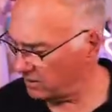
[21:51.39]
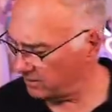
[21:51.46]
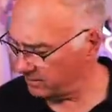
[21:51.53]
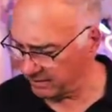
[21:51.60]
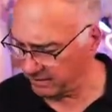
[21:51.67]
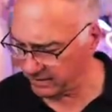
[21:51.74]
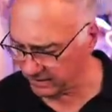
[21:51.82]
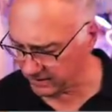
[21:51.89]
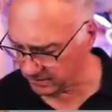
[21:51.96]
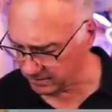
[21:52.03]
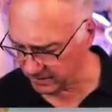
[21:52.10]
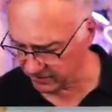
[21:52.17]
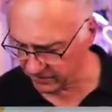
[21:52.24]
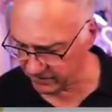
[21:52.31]
Maybe a little
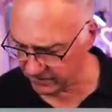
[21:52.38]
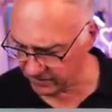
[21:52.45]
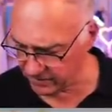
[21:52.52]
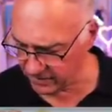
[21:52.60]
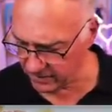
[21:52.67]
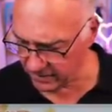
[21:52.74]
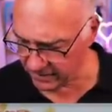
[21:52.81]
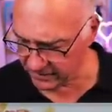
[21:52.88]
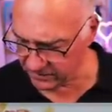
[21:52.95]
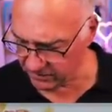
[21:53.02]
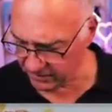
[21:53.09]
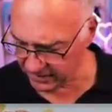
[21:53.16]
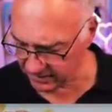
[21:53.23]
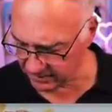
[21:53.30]
bit of. I do
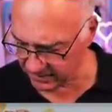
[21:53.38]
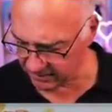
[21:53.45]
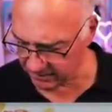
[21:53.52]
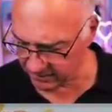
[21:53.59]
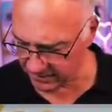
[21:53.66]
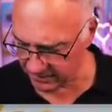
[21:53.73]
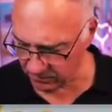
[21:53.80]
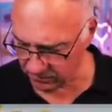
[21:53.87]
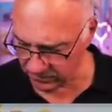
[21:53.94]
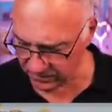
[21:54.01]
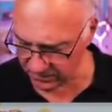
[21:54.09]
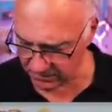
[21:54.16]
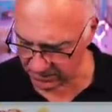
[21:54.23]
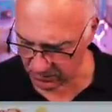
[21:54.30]
like them to be
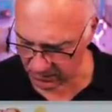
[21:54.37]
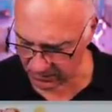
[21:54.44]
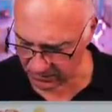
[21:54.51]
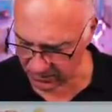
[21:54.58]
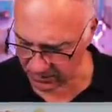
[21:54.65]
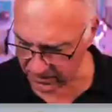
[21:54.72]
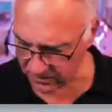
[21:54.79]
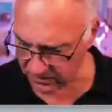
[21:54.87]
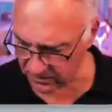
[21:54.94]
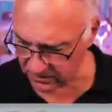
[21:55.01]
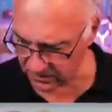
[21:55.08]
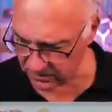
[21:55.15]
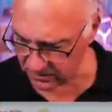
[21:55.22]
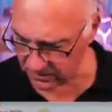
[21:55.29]
reasonably well done. So.